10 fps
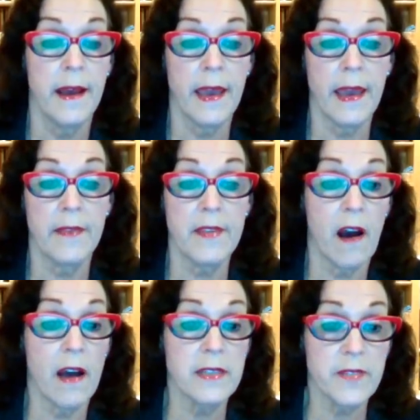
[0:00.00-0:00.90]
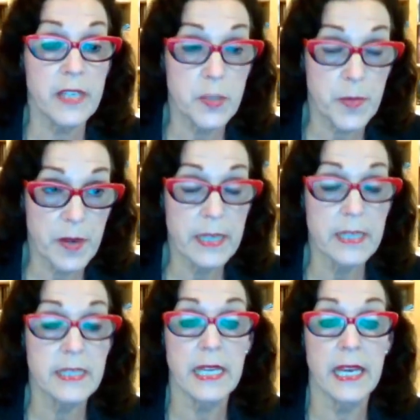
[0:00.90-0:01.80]
And the odds of
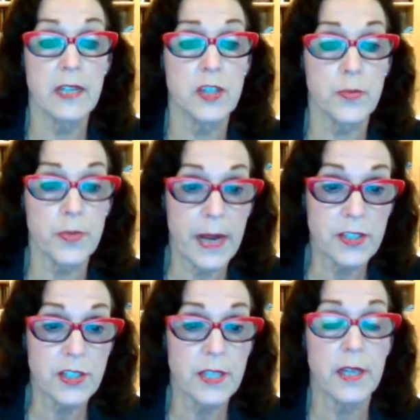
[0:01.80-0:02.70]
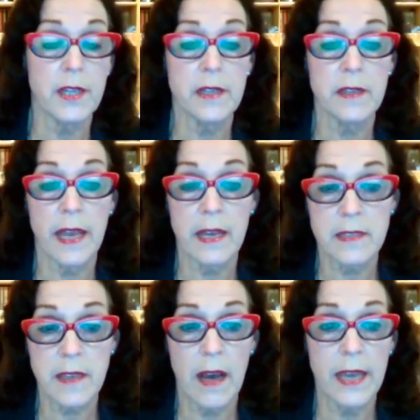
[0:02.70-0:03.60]
experiencing depression,
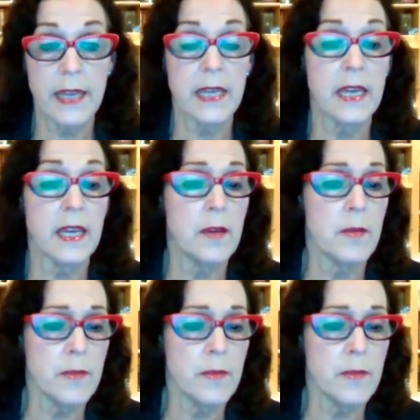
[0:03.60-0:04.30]
anxiety,